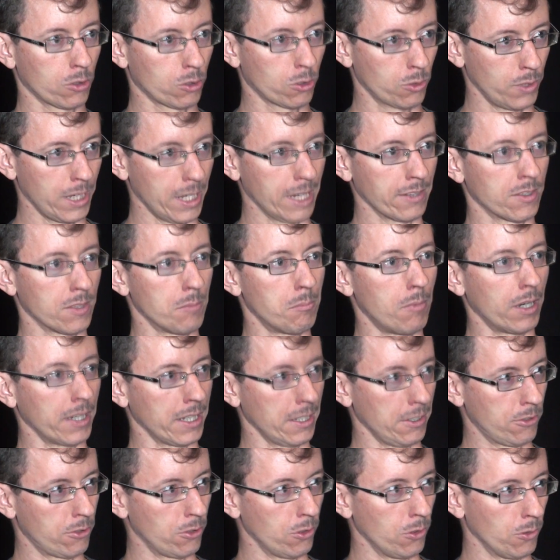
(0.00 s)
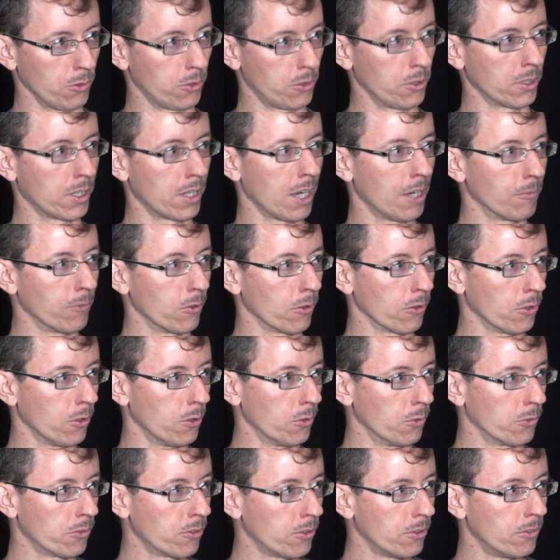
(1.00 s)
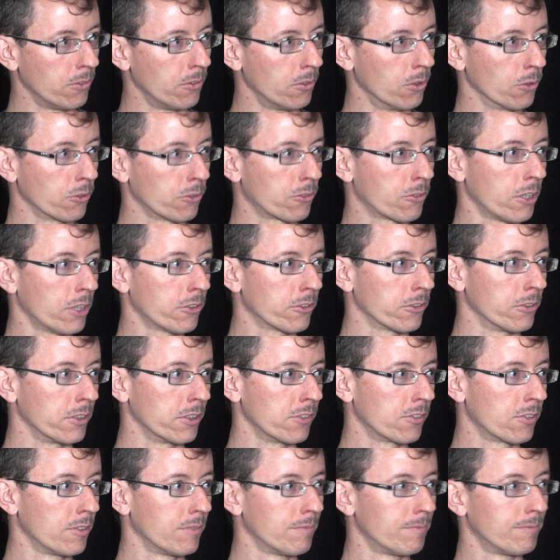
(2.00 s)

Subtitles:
create the money to cover those treasuries.